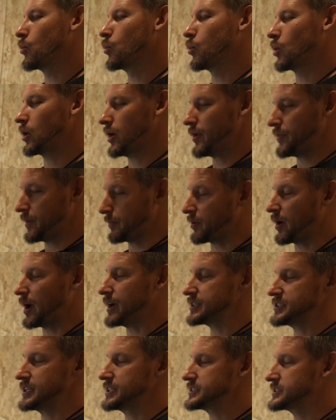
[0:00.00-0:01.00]
We're in the
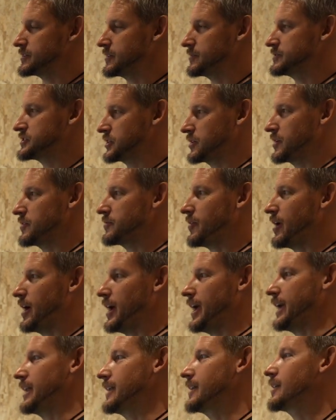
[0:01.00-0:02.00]
process of
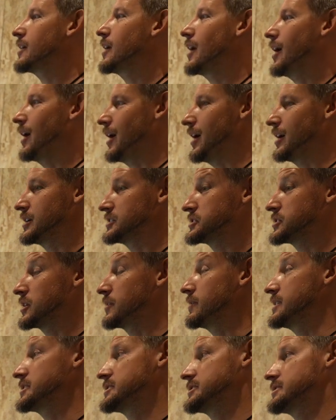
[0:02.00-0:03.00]
certifying
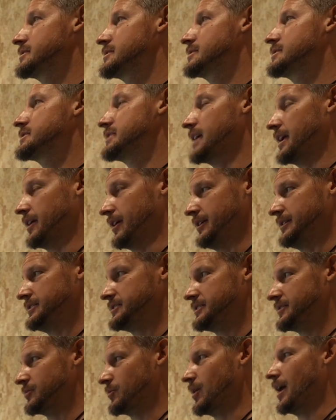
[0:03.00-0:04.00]
service
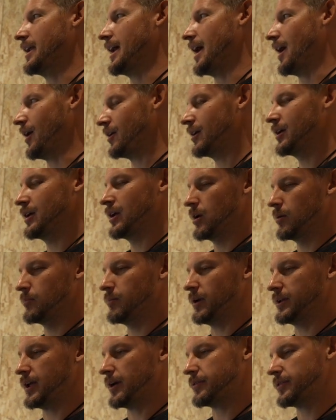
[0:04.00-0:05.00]
centers right now,
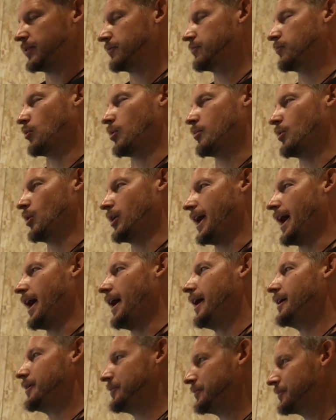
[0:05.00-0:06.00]
but nothing formal yet.